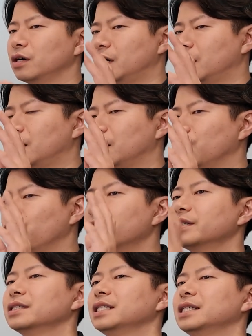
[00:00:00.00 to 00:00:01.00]

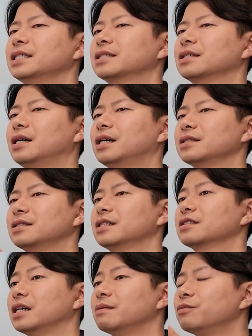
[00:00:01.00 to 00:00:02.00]
One is
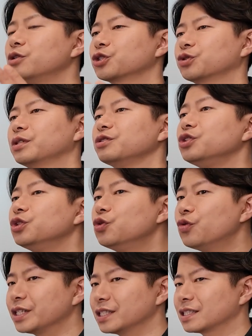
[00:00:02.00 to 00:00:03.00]
there's emotional
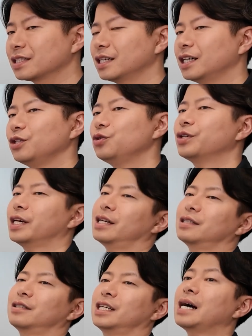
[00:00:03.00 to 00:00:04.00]
nuance you
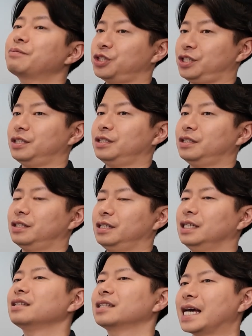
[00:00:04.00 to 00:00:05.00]
can't capture
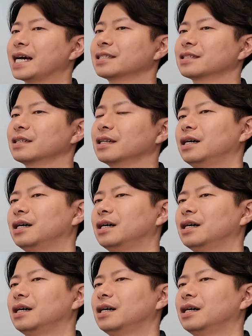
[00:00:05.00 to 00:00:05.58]
in text.